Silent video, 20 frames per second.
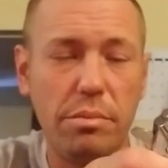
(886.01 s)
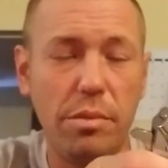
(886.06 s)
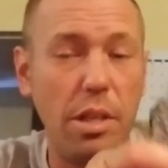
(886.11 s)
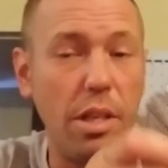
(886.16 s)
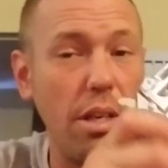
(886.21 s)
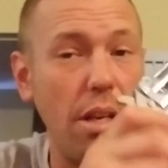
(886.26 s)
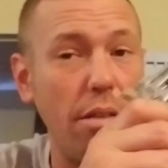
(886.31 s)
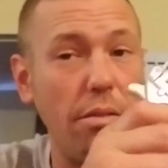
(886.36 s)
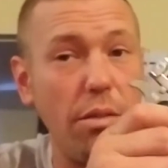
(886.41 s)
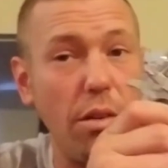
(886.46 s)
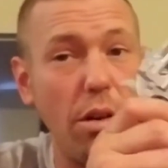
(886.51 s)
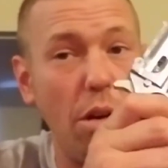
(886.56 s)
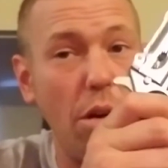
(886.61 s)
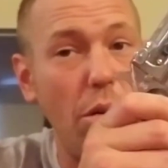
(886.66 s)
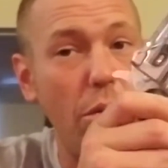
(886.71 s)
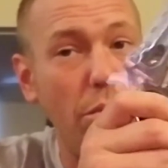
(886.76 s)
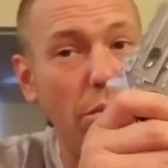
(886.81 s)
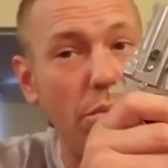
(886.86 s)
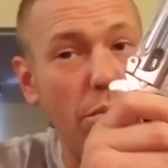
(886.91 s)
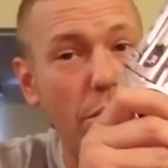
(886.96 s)
You never
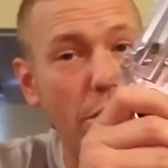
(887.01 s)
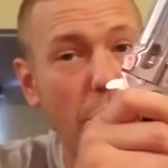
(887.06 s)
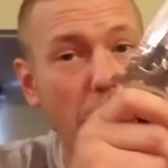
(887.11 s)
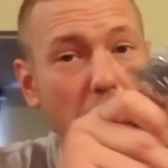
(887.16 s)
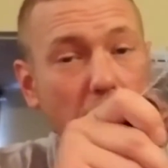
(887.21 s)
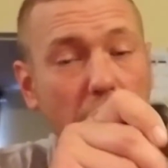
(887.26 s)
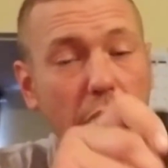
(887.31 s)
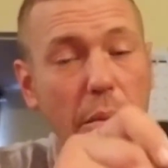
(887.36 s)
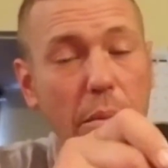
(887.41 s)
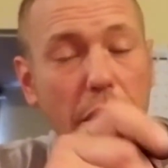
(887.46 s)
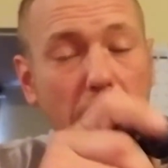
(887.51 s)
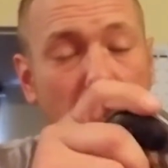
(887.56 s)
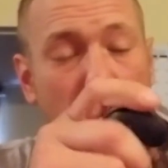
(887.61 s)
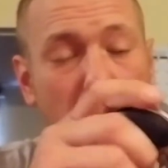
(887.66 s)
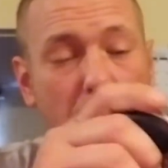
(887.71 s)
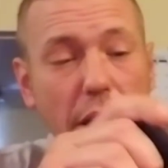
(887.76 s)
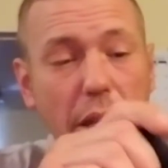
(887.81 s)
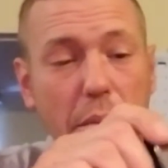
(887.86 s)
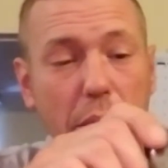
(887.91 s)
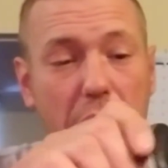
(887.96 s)
know. May come in
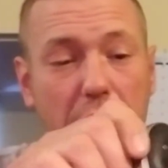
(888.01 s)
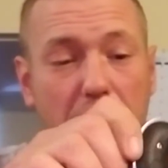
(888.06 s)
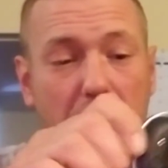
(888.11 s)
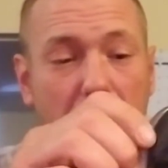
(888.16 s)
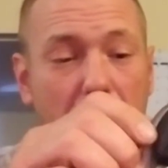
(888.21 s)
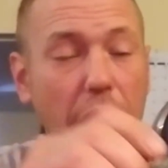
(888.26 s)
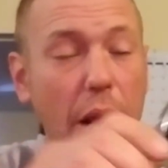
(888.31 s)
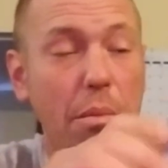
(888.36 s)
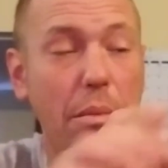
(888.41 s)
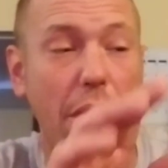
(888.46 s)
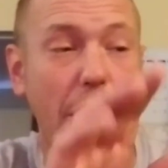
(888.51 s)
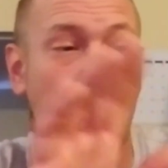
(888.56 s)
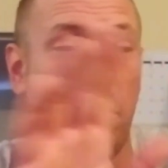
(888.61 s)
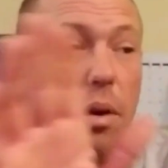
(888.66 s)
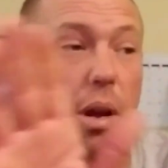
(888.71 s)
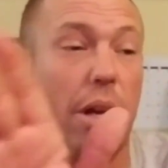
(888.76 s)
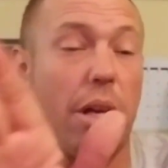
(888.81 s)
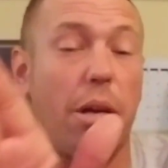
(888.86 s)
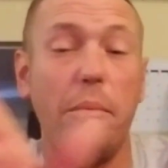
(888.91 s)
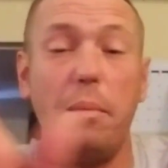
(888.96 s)
handy. But again, I'm not
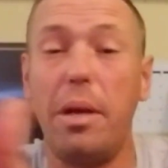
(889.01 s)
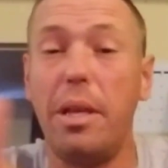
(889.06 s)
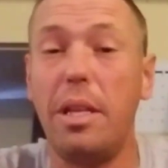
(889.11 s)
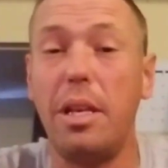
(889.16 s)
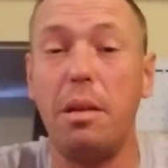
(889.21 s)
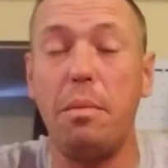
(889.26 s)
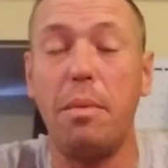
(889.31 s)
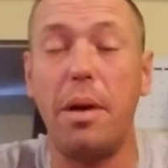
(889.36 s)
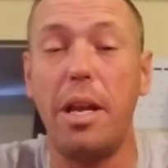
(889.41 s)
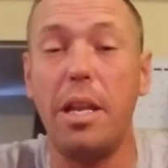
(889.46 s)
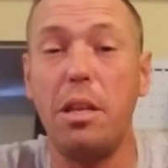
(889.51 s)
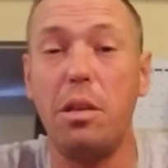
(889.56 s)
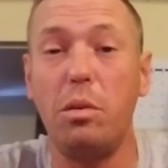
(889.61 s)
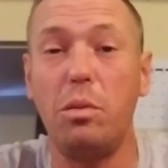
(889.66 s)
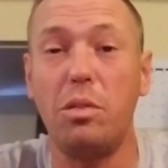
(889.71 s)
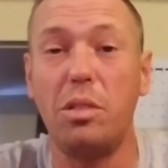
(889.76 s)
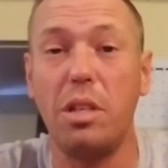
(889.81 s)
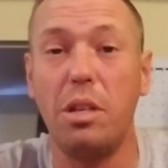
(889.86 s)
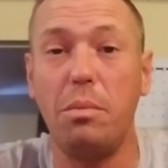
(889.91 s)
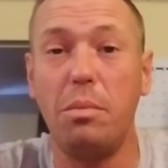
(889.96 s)
recommending anybody
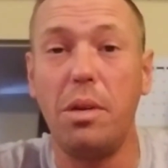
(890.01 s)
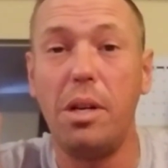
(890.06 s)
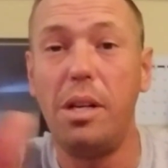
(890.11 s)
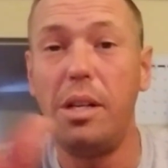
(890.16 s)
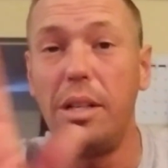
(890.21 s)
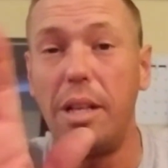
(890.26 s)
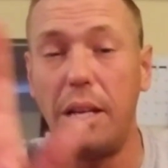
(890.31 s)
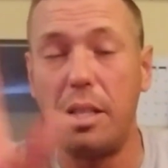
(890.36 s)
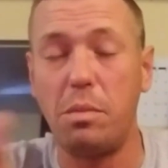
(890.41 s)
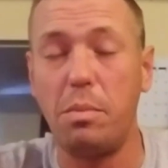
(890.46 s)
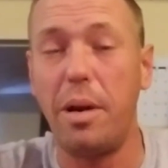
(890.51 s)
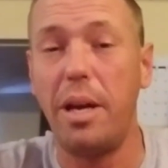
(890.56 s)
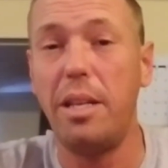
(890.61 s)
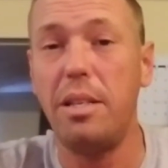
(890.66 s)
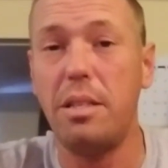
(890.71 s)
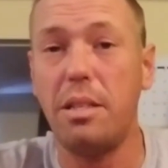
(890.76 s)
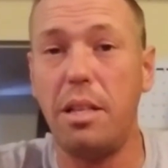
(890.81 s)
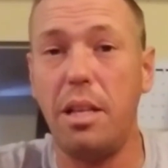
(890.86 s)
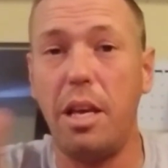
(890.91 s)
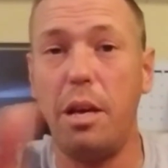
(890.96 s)
using them. That's my
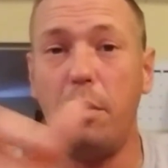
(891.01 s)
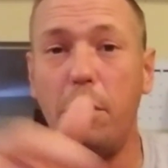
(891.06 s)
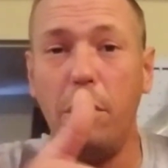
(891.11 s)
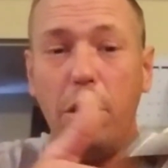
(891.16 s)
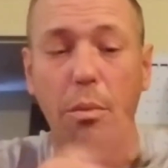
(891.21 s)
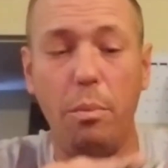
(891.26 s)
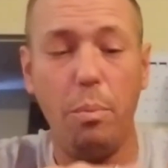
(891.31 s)
disclaimer.